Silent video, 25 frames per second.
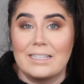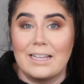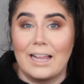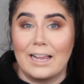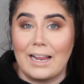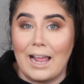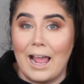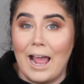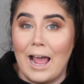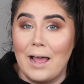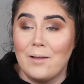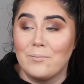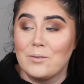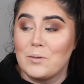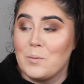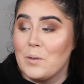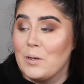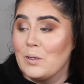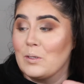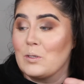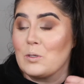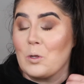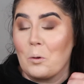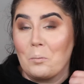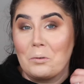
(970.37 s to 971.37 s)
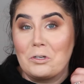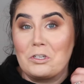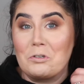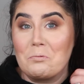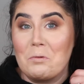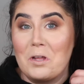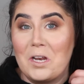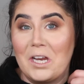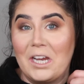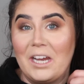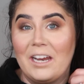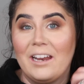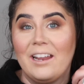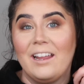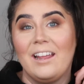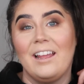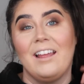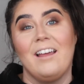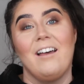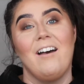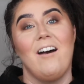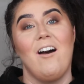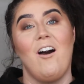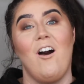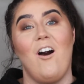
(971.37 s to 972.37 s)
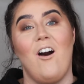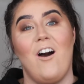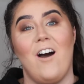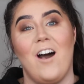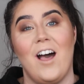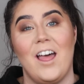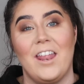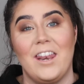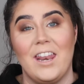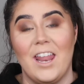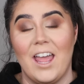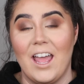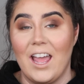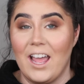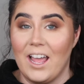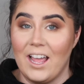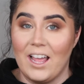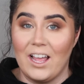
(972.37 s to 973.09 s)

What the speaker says: Like, I'm spending so much money on